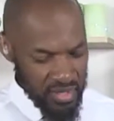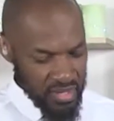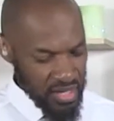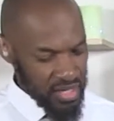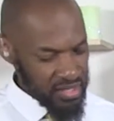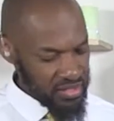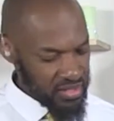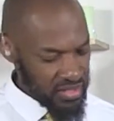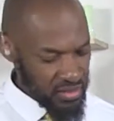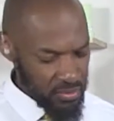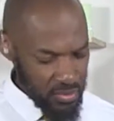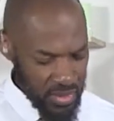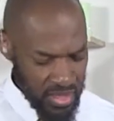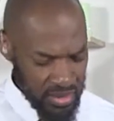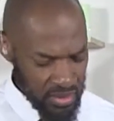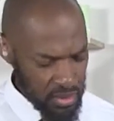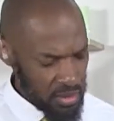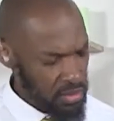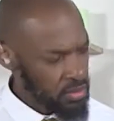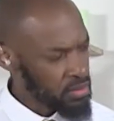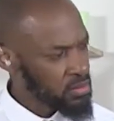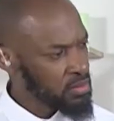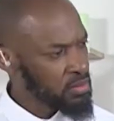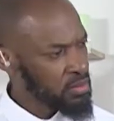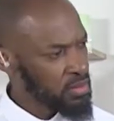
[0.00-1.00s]
I think, why not?
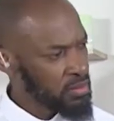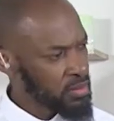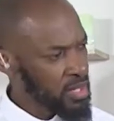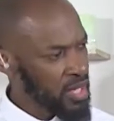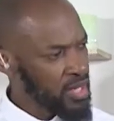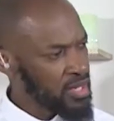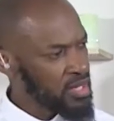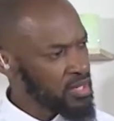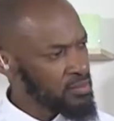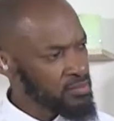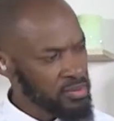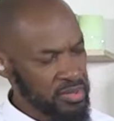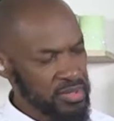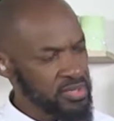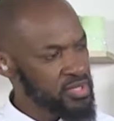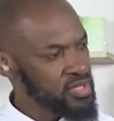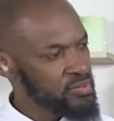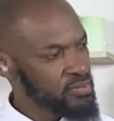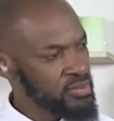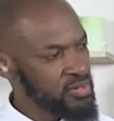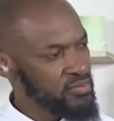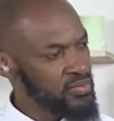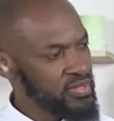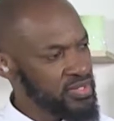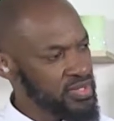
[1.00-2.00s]
Hey, bring so the smoothies.
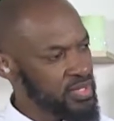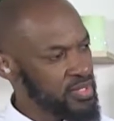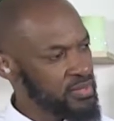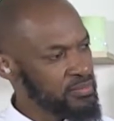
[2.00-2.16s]
So you serve in.